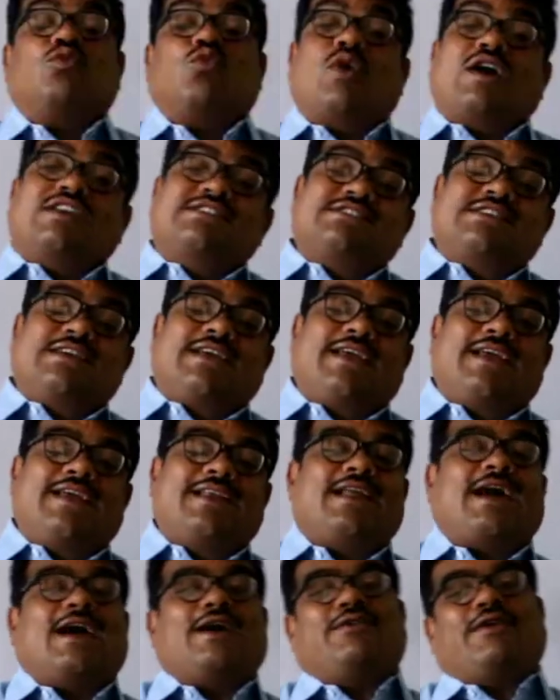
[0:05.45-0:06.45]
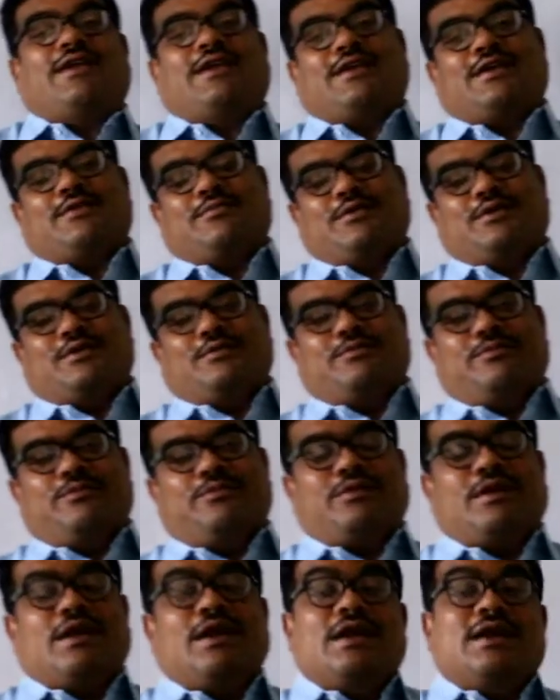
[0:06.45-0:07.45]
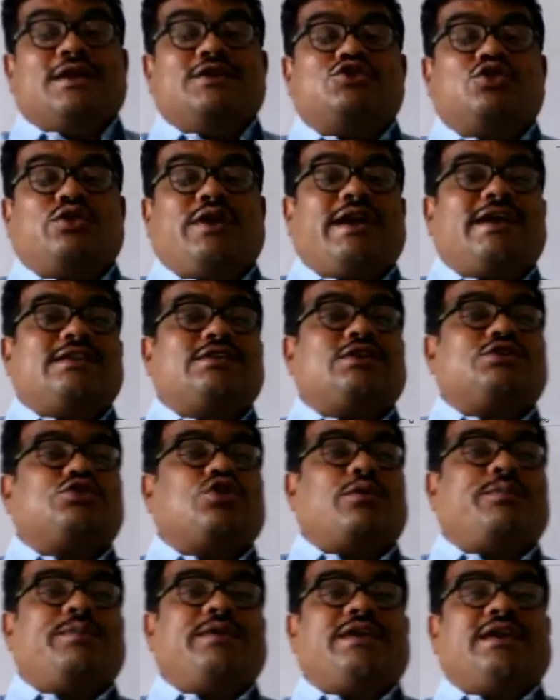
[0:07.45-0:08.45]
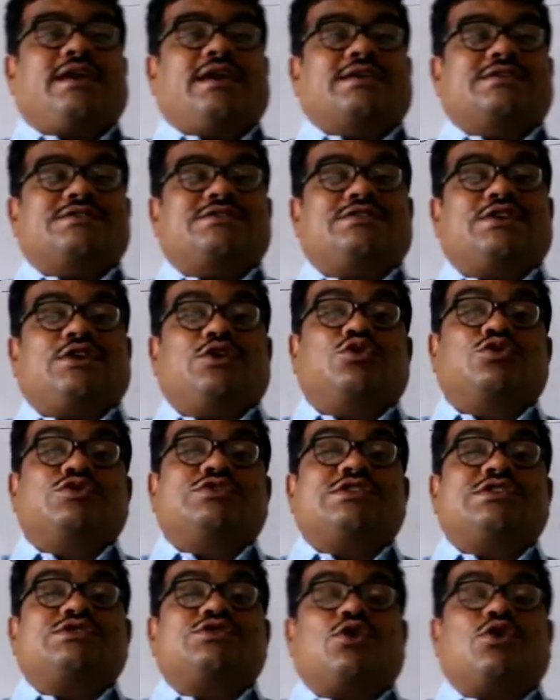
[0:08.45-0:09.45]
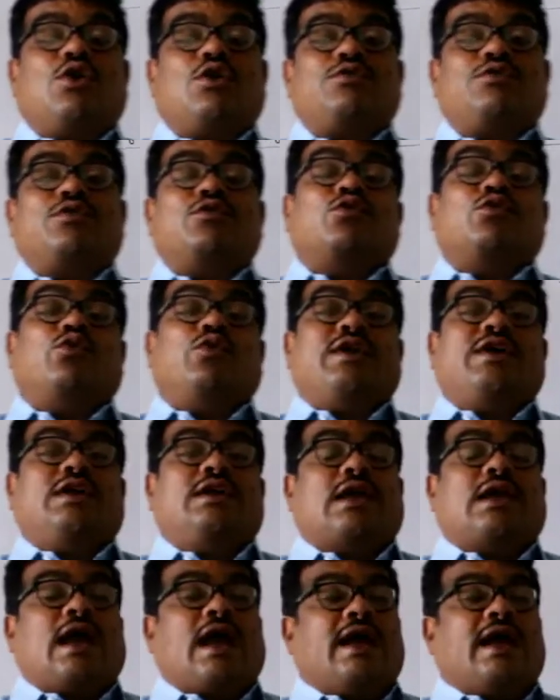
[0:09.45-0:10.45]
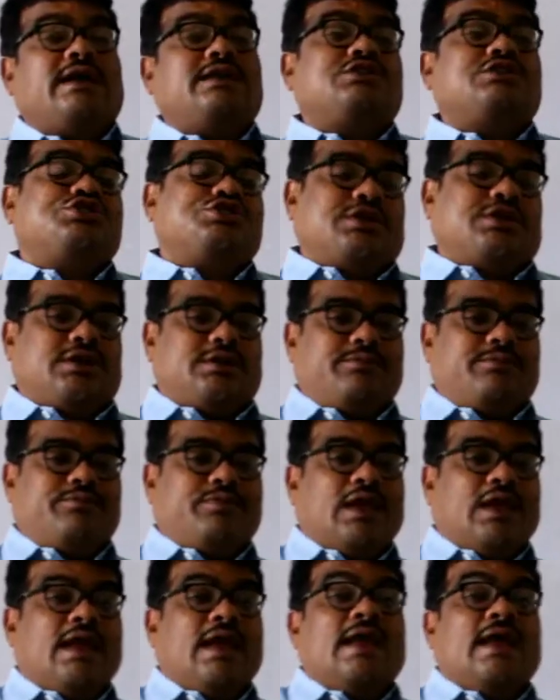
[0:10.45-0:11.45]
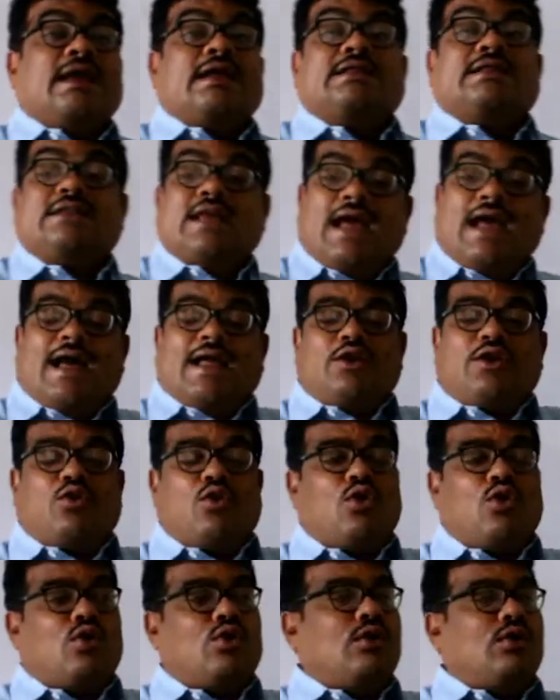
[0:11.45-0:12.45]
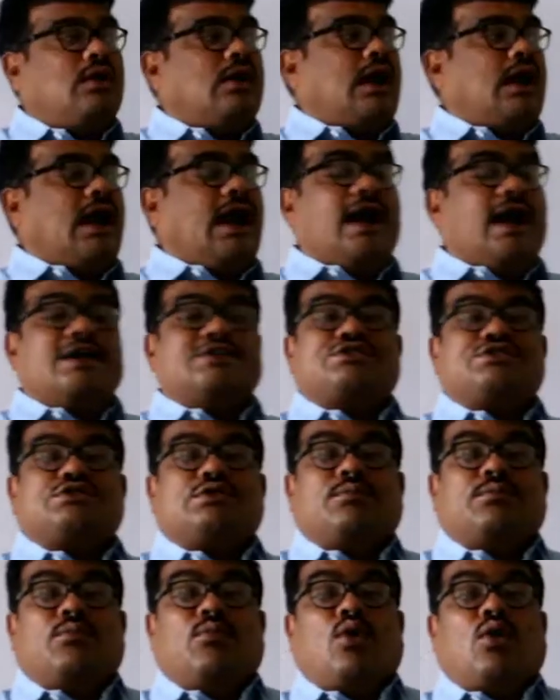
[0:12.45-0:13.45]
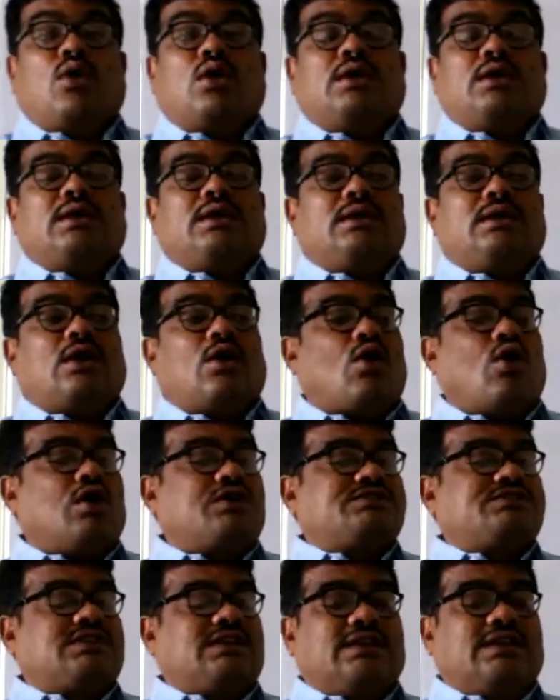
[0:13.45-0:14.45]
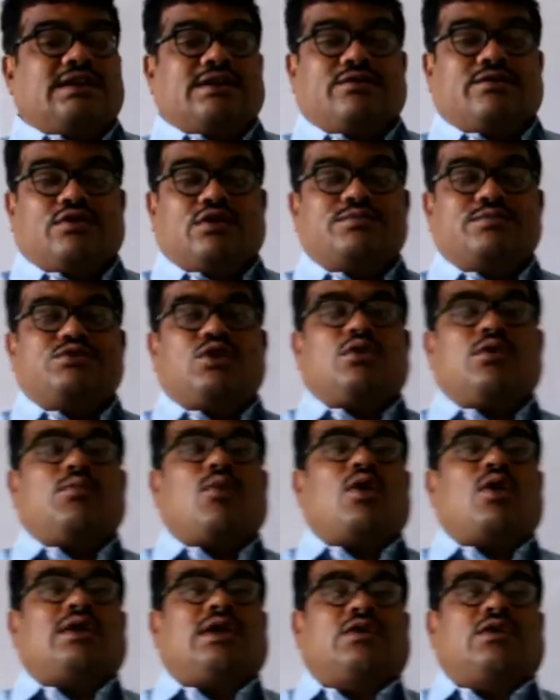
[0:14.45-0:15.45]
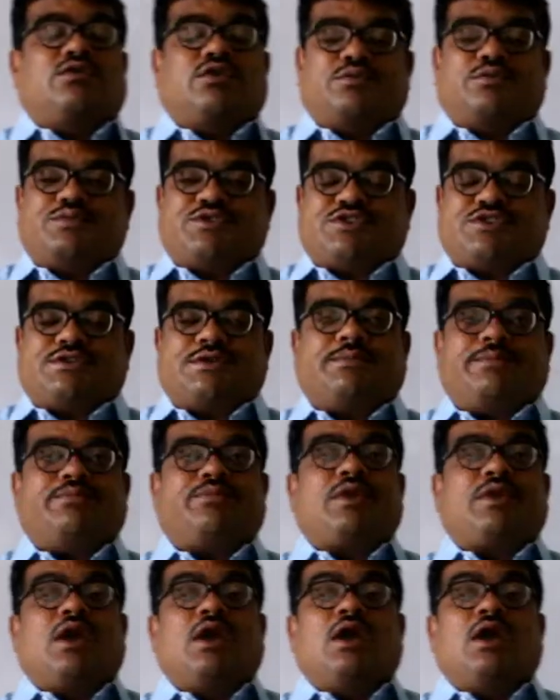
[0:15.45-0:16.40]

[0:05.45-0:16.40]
Once again, I welcome you. Today, the topic is uses of will and shall. They are called as modal auxiliary verbs or modal verbs.